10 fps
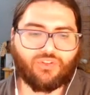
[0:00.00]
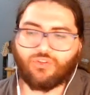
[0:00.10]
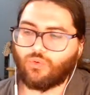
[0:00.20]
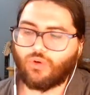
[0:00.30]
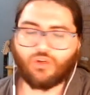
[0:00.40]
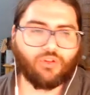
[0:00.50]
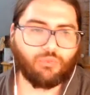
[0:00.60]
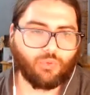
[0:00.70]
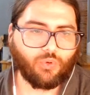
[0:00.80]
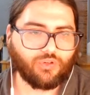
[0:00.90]
you on the
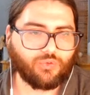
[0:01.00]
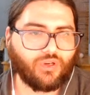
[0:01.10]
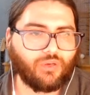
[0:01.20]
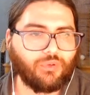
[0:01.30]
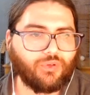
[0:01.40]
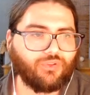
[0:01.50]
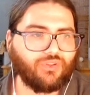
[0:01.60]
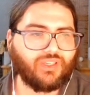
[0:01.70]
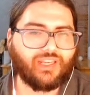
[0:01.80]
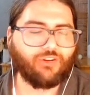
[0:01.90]
boards where I'll post
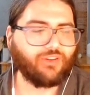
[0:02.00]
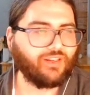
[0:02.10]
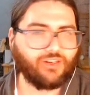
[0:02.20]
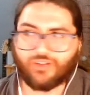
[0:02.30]
the calculator